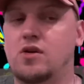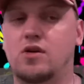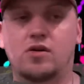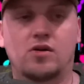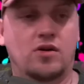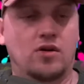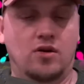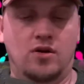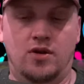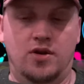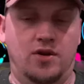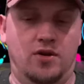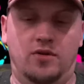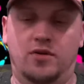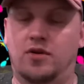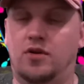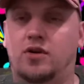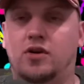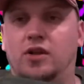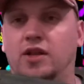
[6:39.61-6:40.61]
uh, or your,
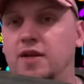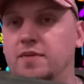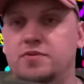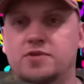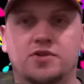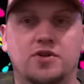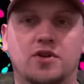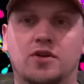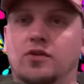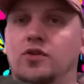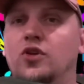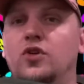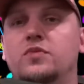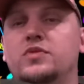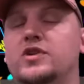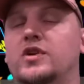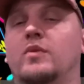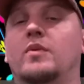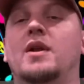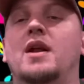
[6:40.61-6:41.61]
your clips or your
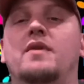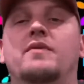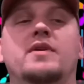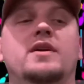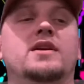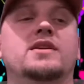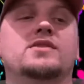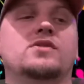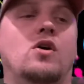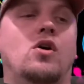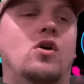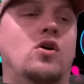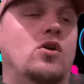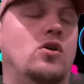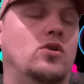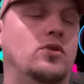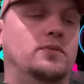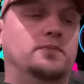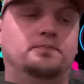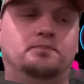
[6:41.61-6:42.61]
loops or whatever is
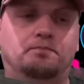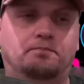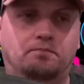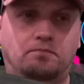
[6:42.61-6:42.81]
all